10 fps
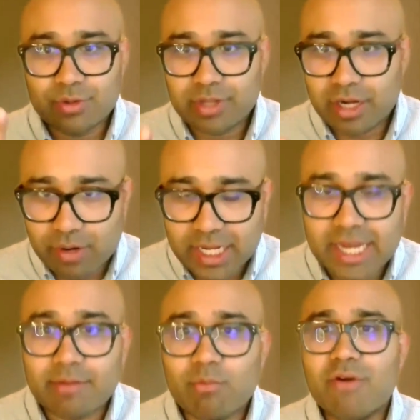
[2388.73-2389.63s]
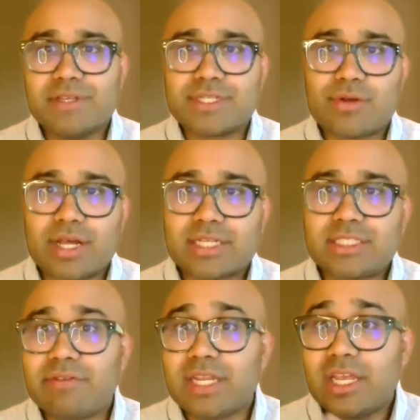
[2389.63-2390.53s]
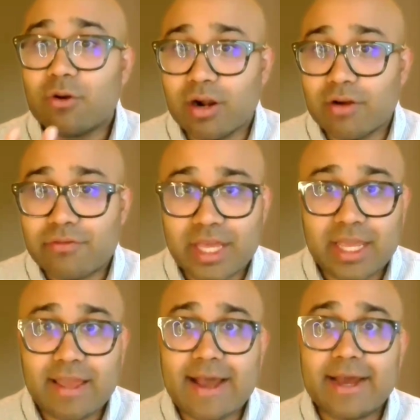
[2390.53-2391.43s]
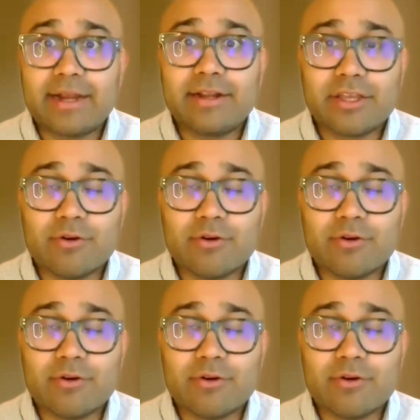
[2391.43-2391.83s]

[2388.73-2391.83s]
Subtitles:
or they were getting more physical activity, or if they had,